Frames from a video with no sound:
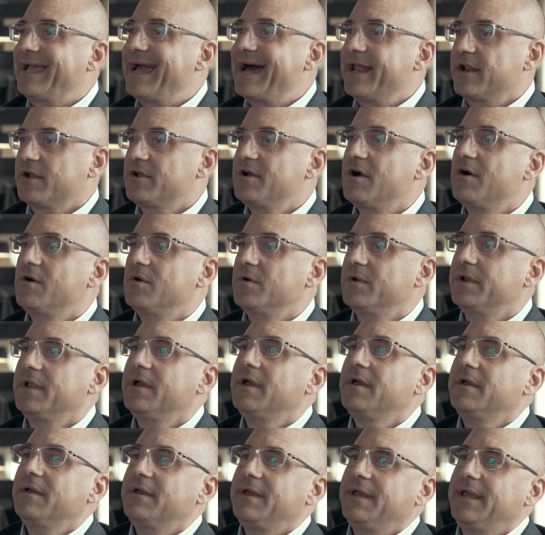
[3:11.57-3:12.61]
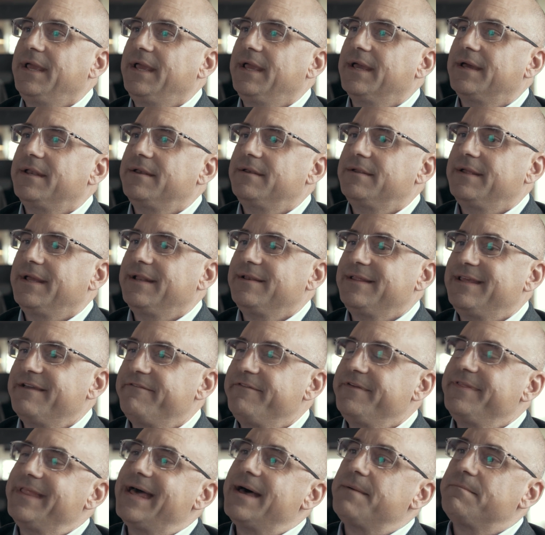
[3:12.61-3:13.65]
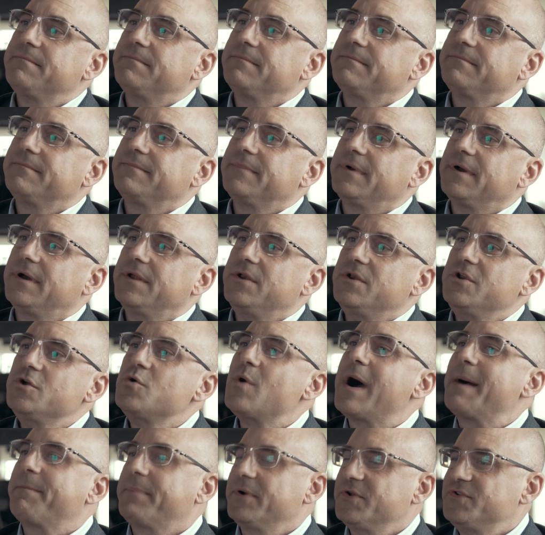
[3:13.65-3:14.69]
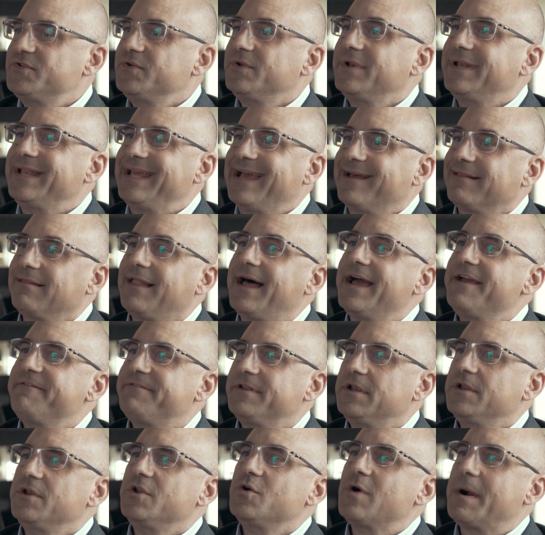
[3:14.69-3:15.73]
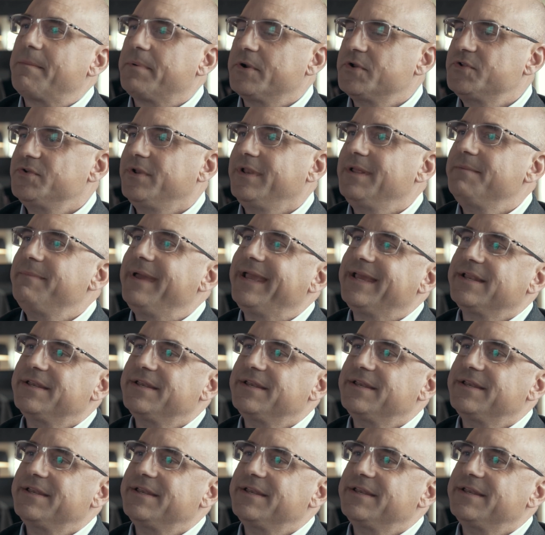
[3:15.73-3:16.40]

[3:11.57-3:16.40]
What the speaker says: how to code and giving them a new opportunity on life and a new opportunity to make